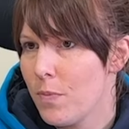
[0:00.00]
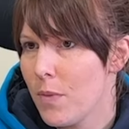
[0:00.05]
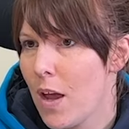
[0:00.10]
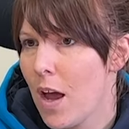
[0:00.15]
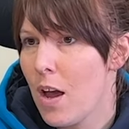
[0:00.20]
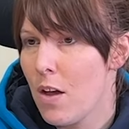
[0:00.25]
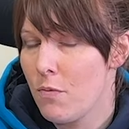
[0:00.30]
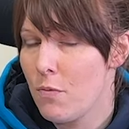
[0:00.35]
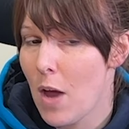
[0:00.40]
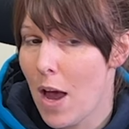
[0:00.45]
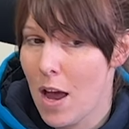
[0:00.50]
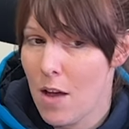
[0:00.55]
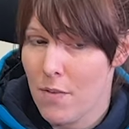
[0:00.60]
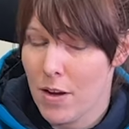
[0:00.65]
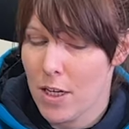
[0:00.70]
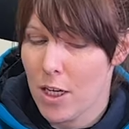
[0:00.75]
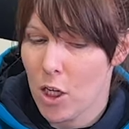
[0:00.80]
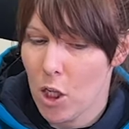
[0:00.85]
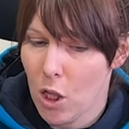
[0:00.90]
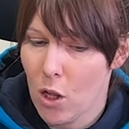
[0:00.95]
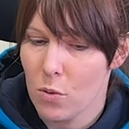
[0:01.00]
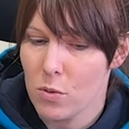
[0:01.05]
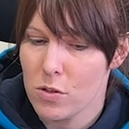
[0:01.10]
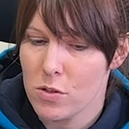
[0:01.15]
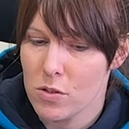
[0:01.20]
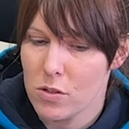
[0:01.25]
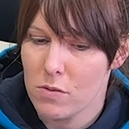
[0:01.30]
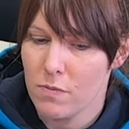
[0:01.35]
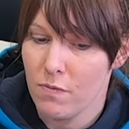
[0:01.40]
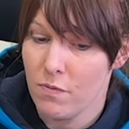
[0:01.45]
Like I've it, I've had it
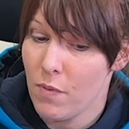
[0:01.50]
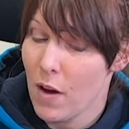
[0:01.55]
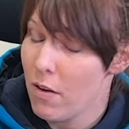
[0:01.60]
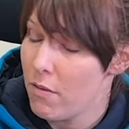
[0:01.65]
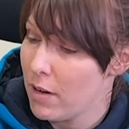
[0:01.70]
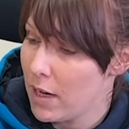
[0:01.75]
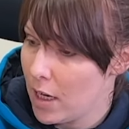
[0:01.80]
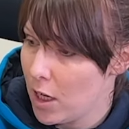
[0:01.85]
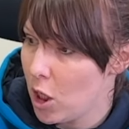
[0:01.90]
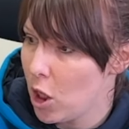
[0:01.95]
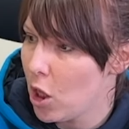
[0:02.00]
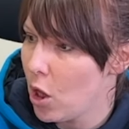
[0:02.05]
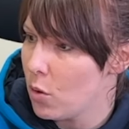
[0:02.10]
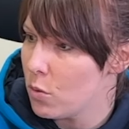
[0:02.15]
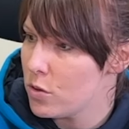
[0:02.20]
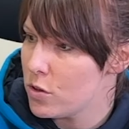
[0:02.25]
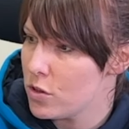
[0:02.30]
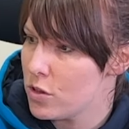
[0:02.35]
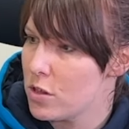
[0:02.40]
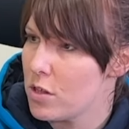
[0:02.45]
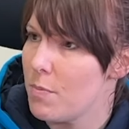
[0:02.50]
close. Like you can't just shake it off.